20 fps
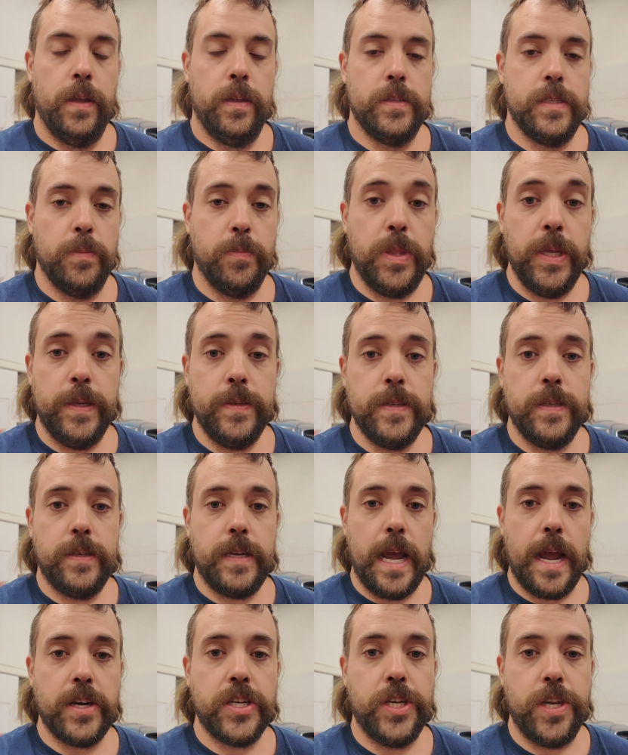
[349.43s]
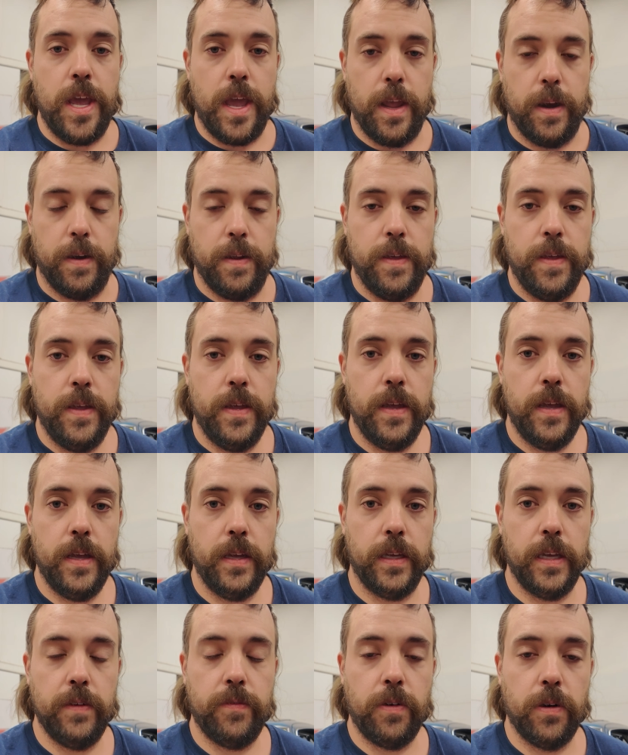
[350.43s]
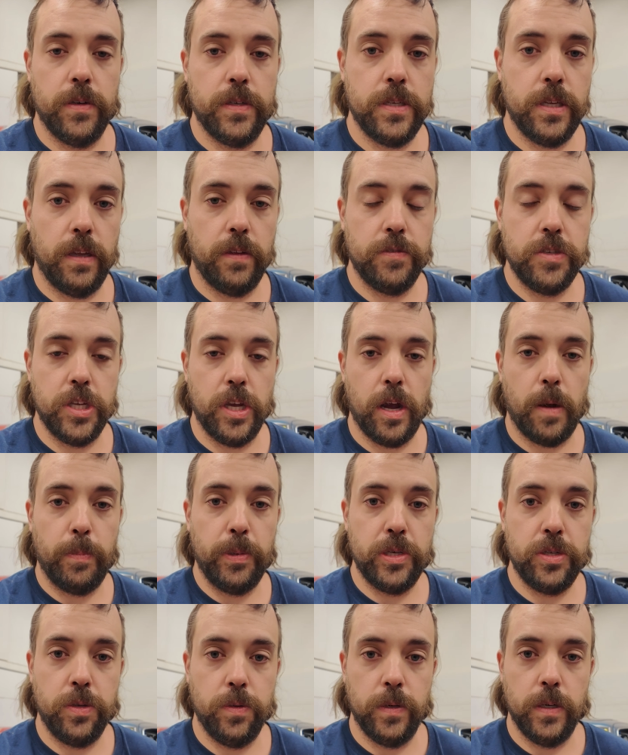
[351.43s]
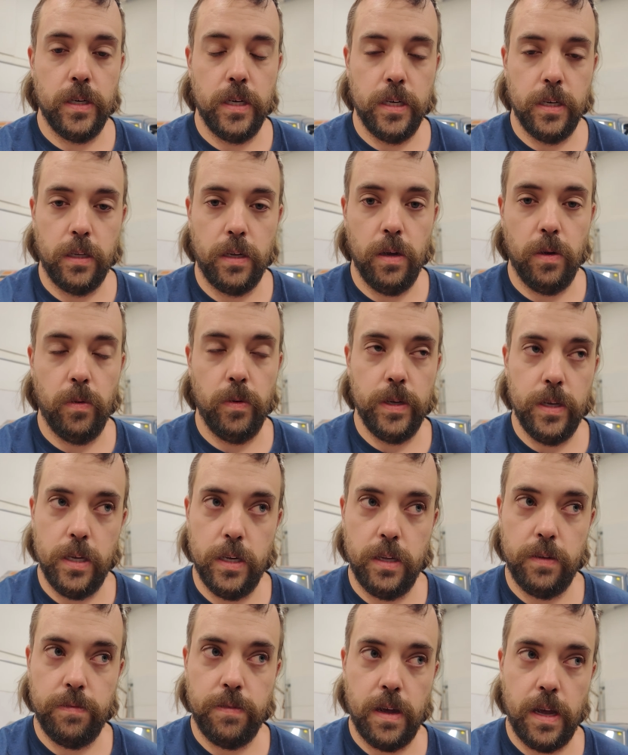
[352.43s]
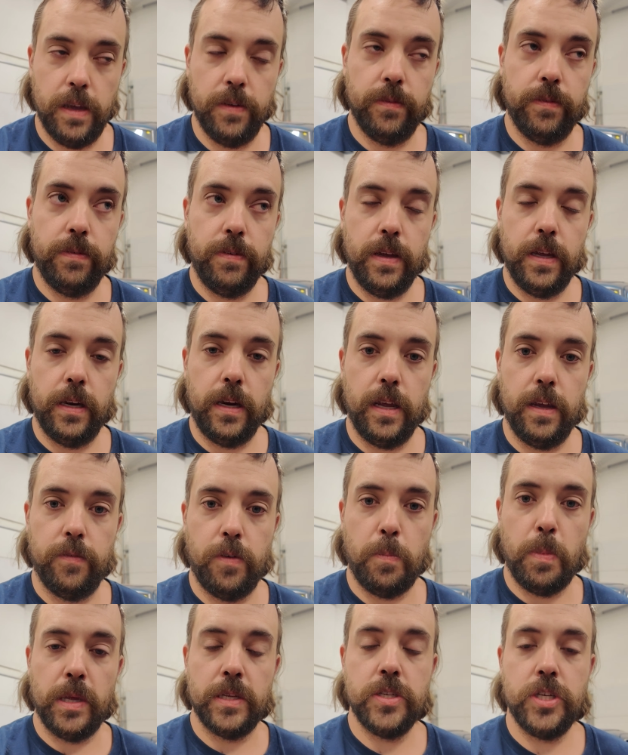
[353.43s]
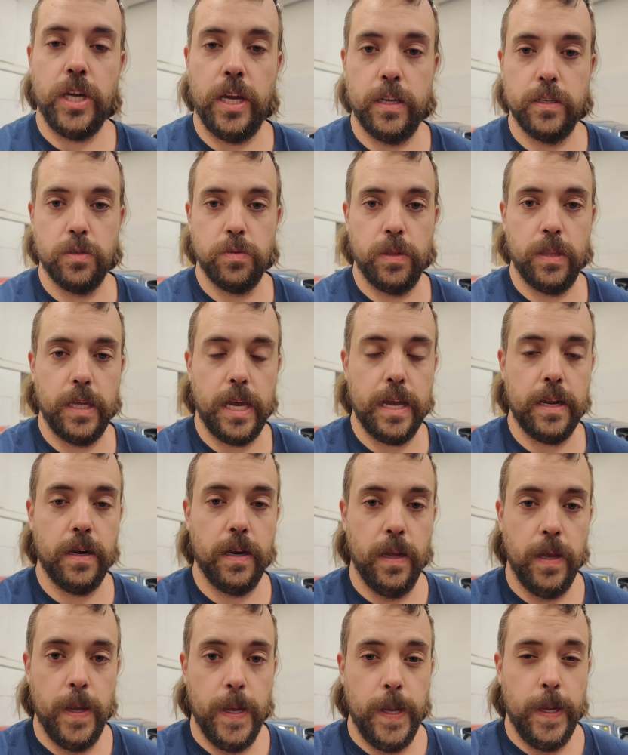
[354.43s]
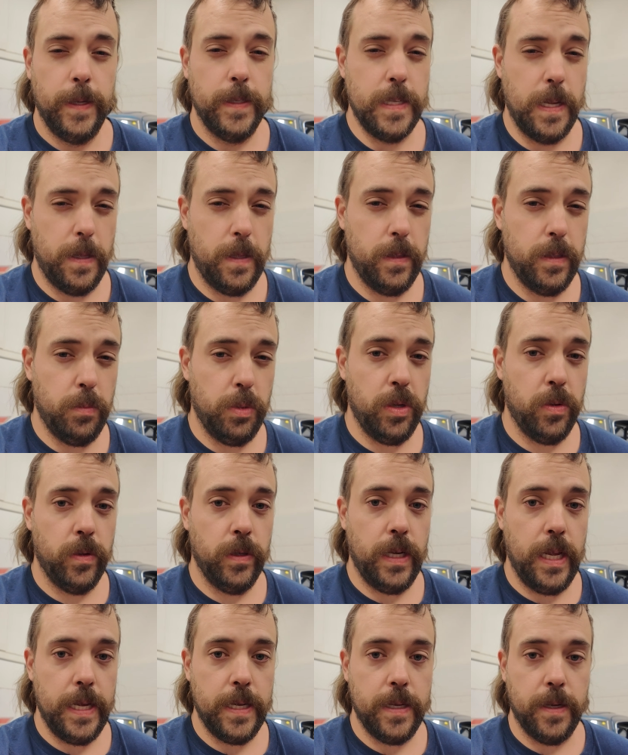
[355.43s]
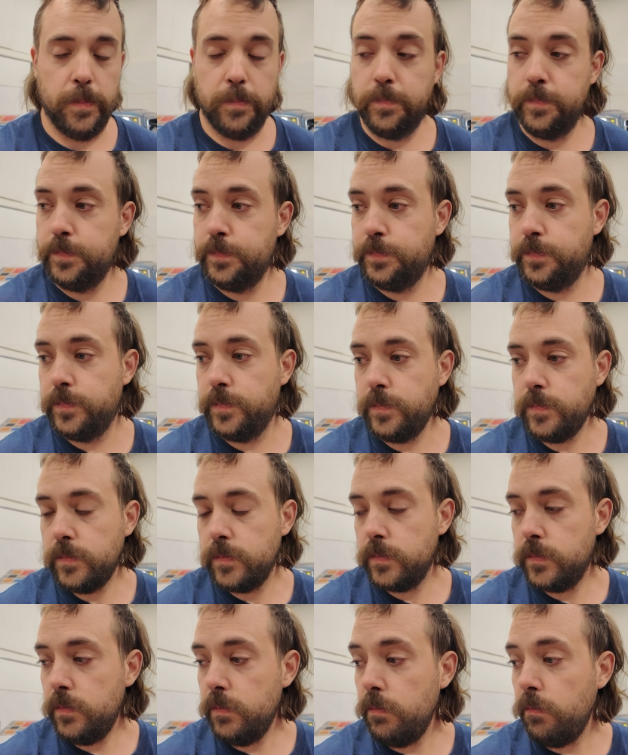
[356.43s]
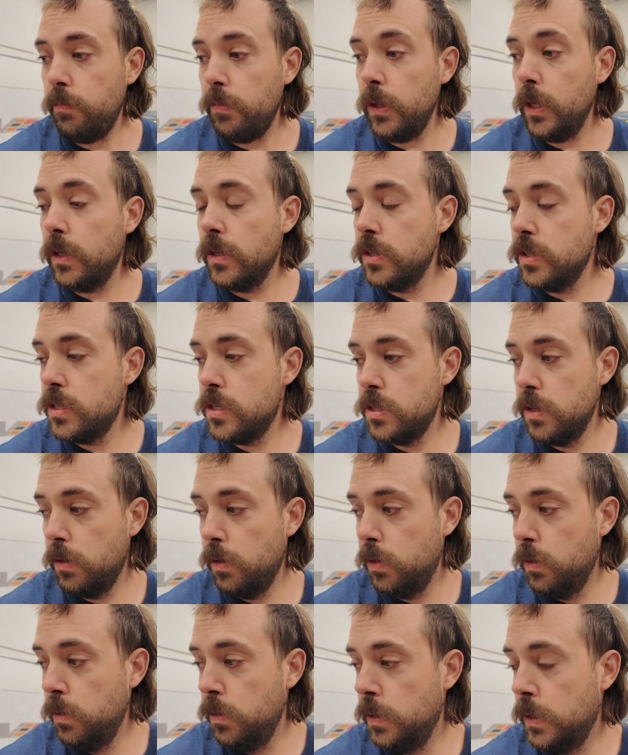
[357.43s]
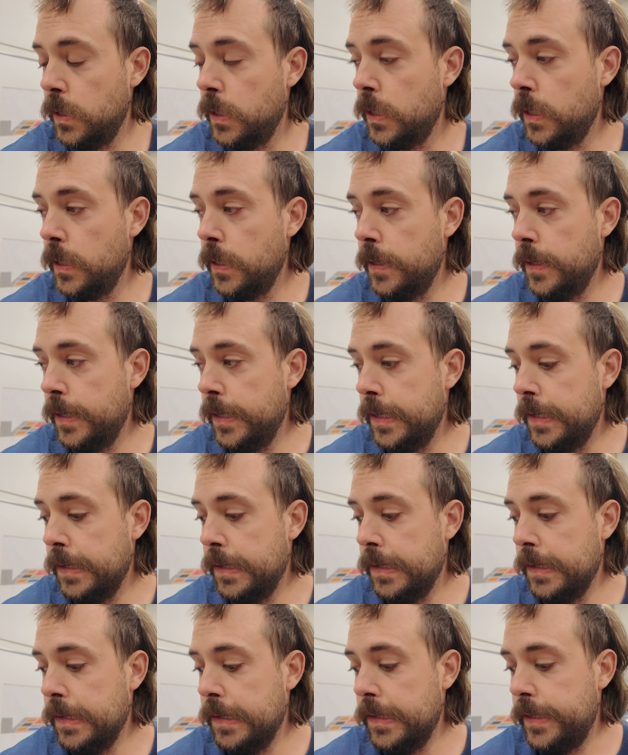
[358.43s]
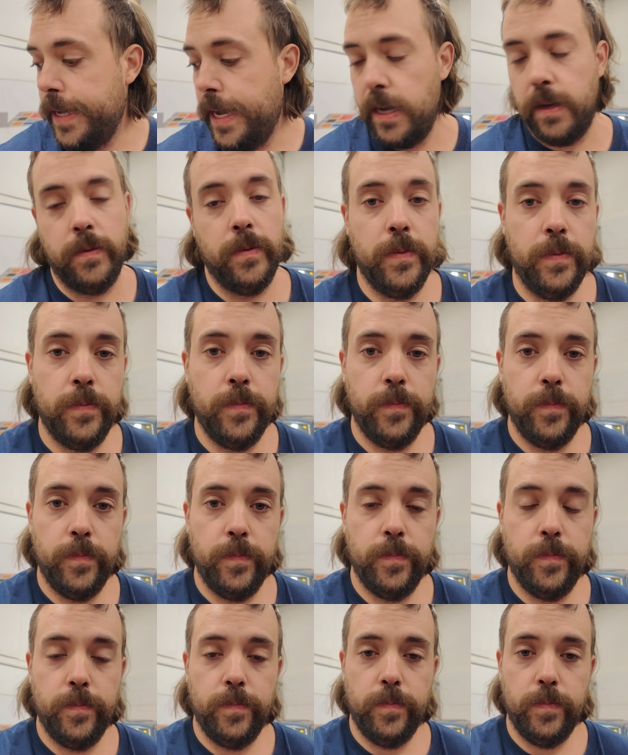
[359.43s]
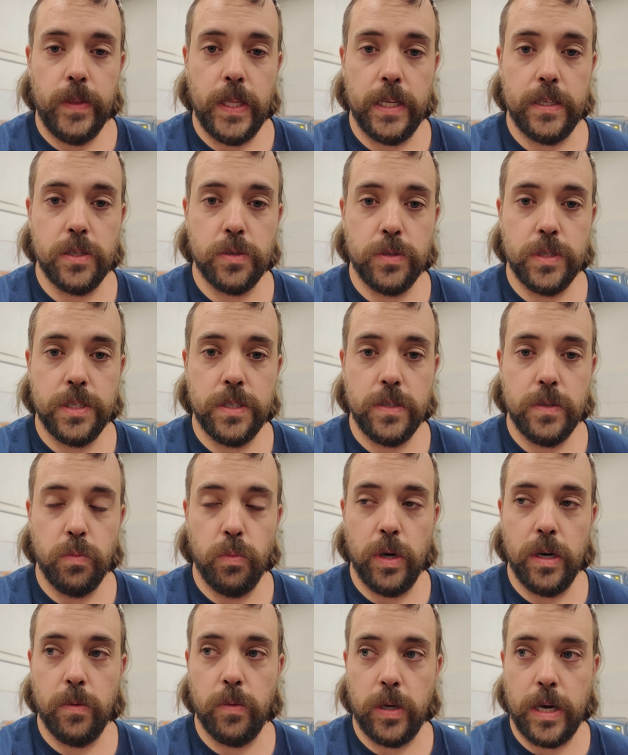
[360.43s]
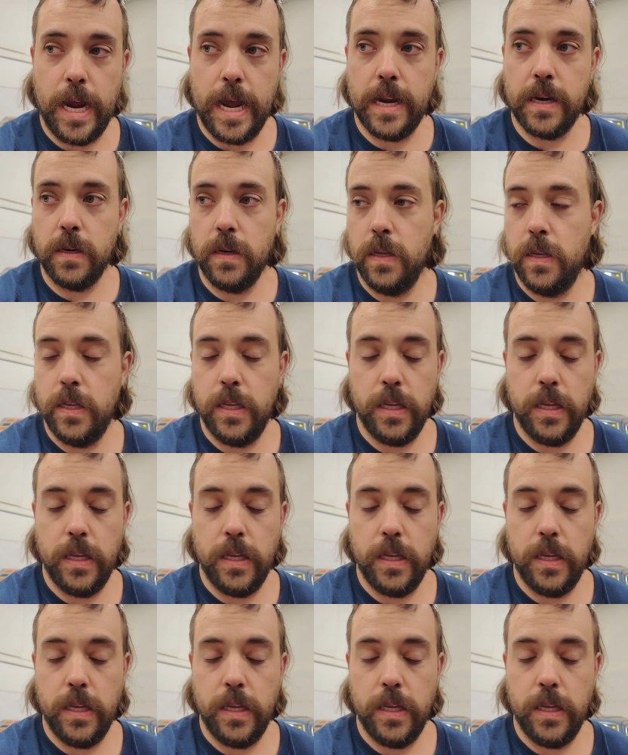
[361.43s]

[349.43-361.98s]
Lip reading: some things at dash 10 and give ourselves the opportunity to go E85 and have our best chance with that, because I think the blower would like it. So yeah, that's where we're at.